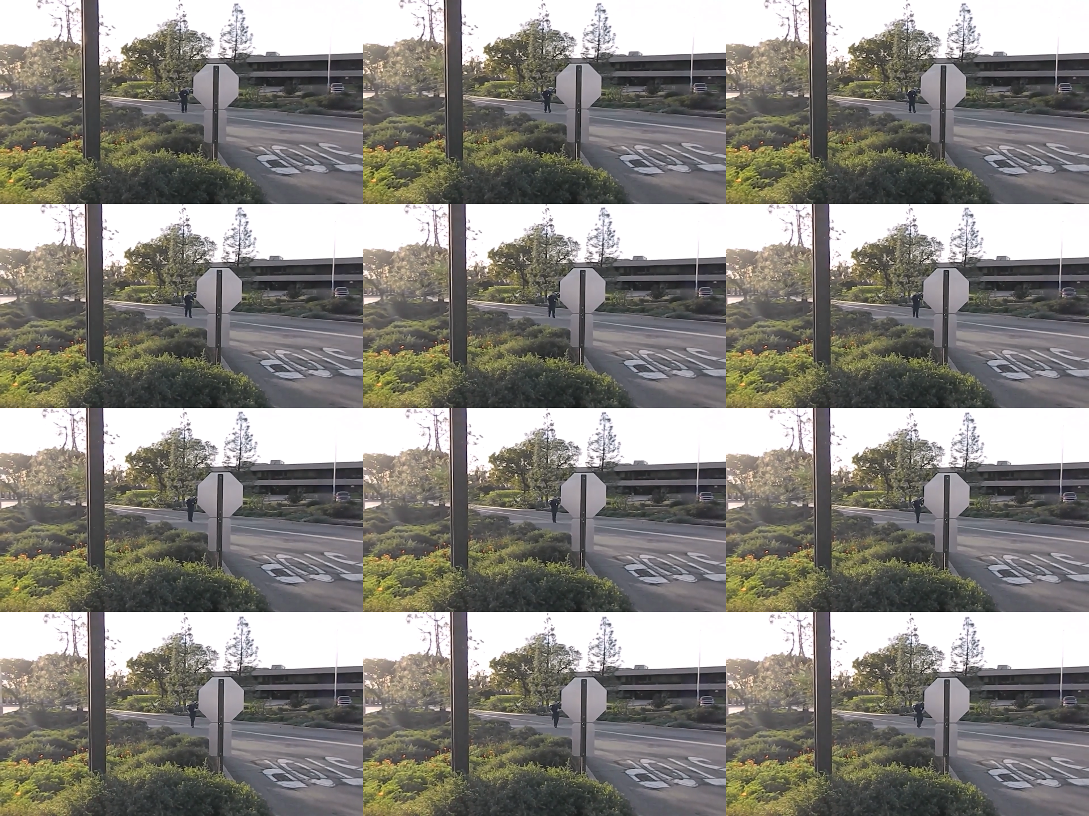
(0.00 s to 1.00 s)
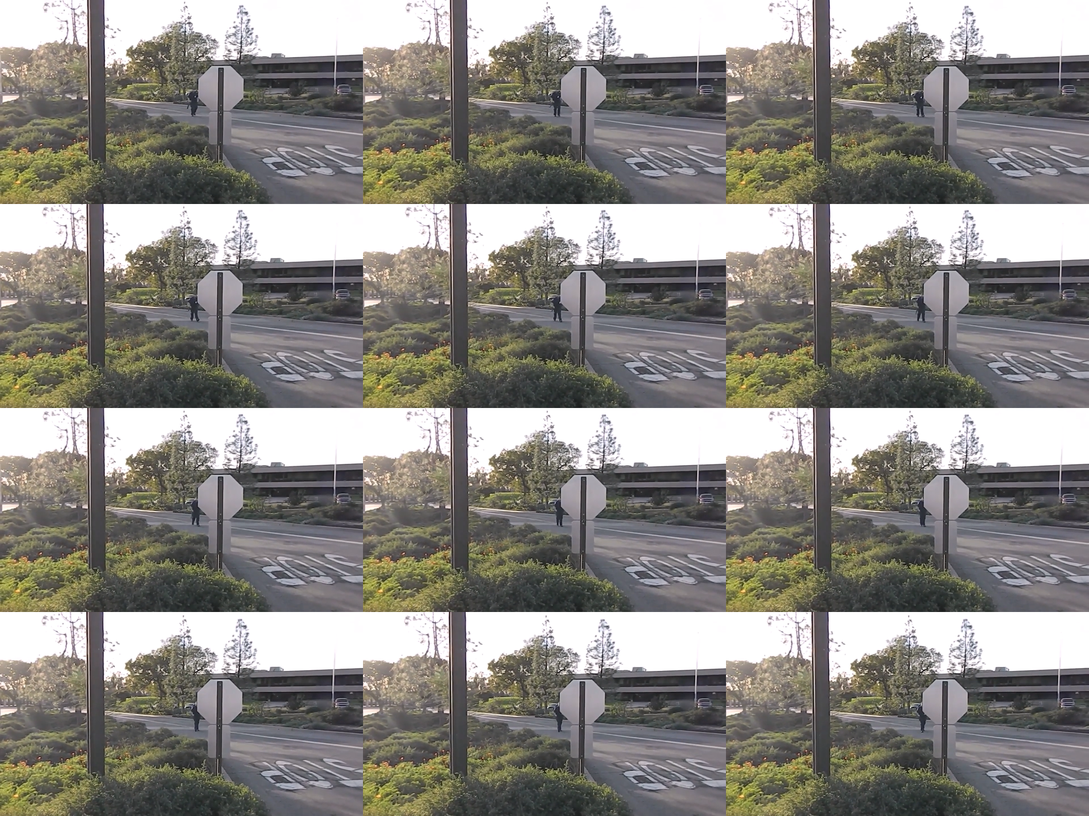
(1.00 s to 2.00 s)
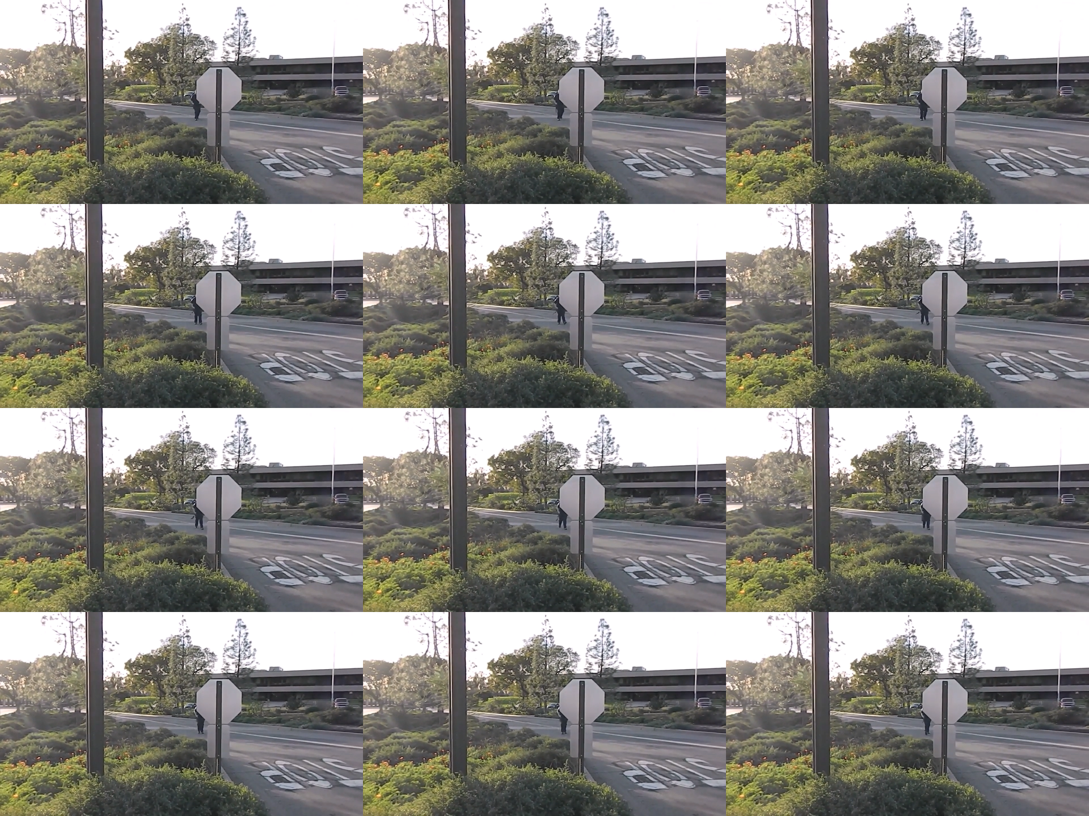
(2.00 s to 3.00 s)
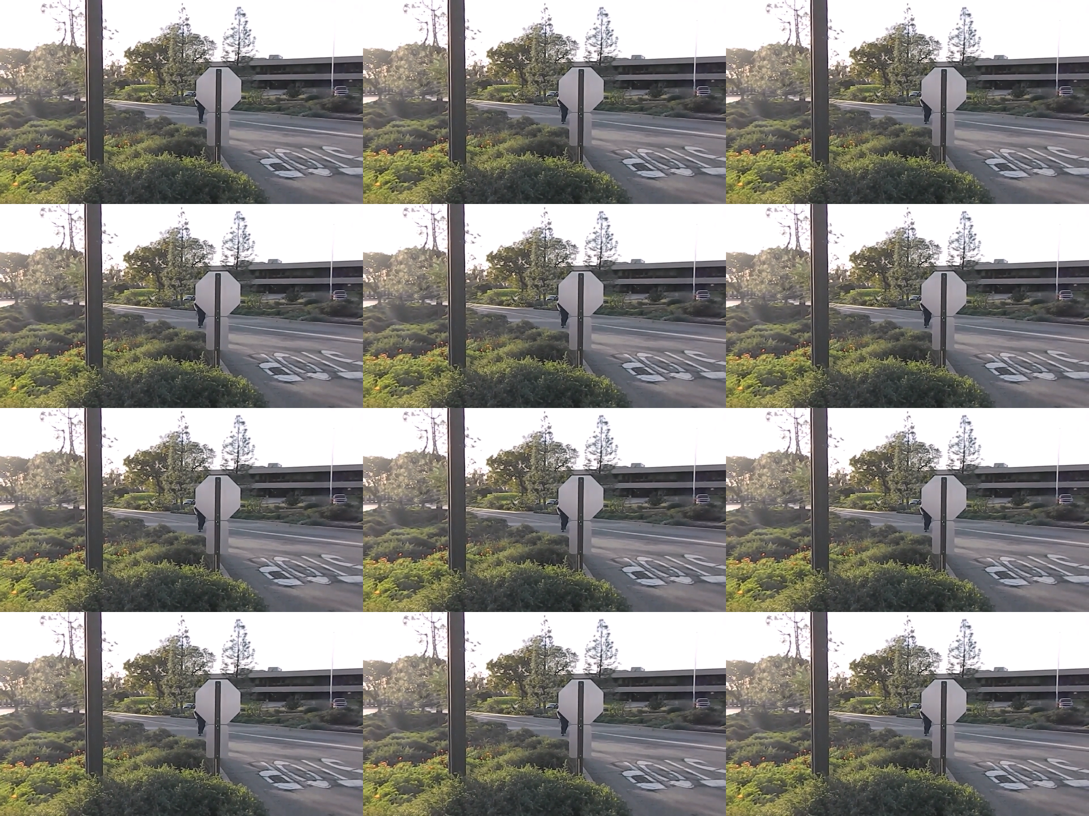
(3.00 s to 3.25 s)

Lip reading: (no speaker visible)